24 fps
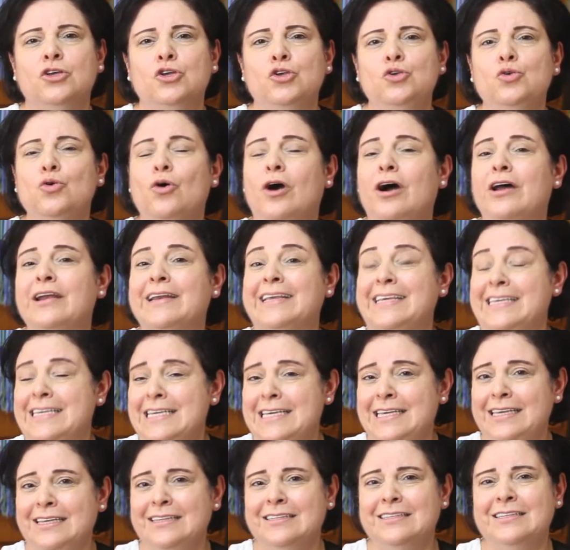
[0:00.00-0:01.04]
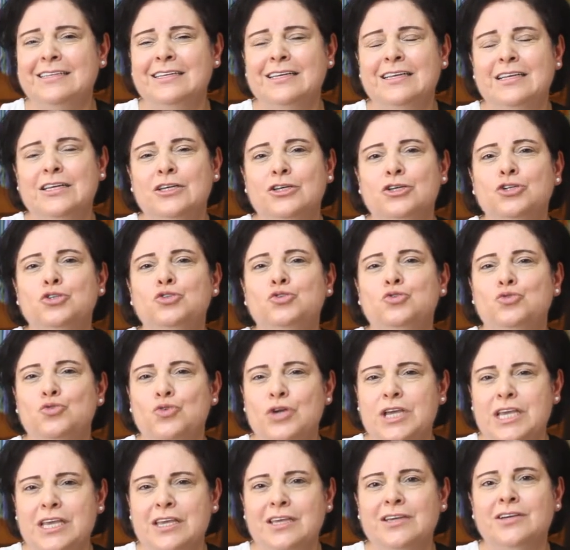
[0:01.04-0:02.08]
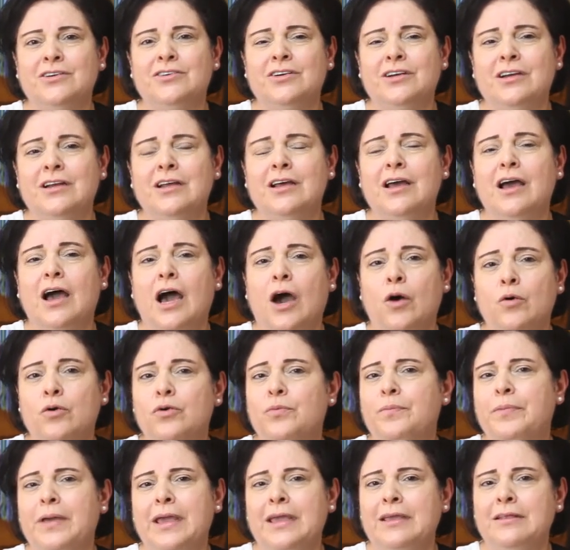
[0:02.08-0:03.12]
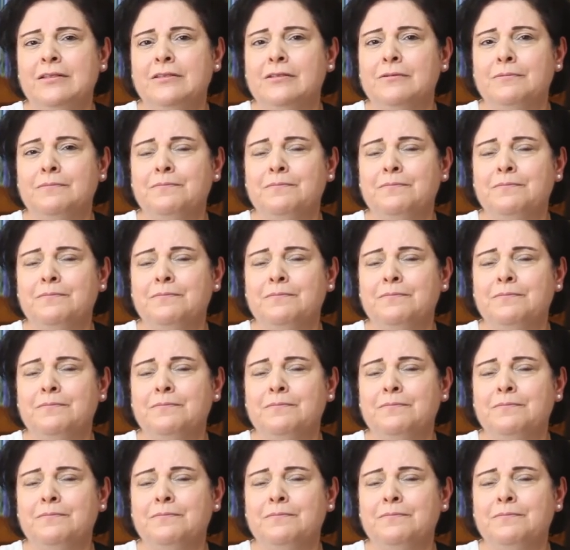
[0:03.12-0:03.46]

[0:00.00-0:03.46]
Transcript: you are keen to hear our pain.